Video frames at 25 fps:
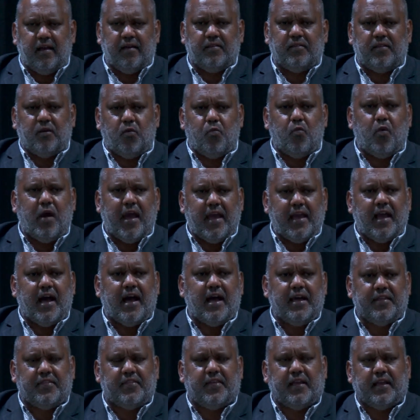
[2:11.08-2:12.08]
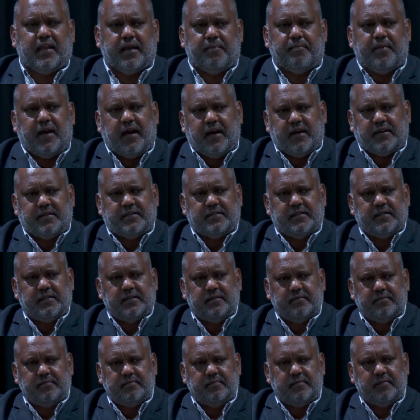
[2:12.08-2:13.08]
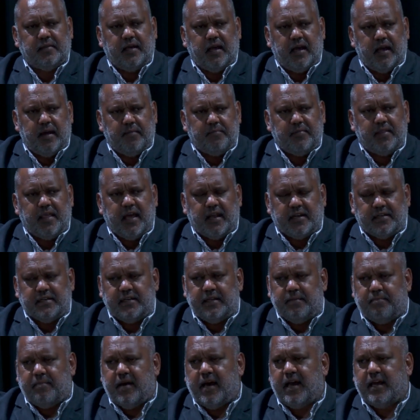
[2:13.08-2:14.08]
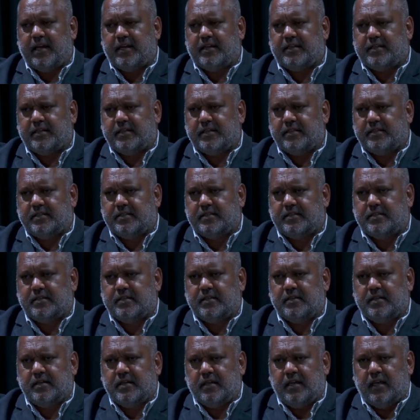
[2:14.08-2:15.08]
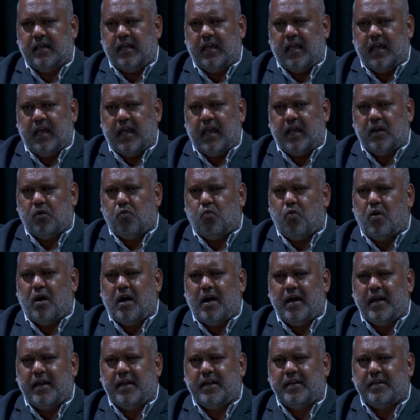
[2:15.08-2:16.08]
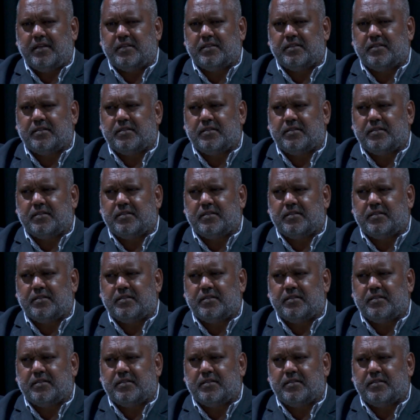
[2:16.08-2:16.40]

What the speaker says: The way I think about that debate is, and why it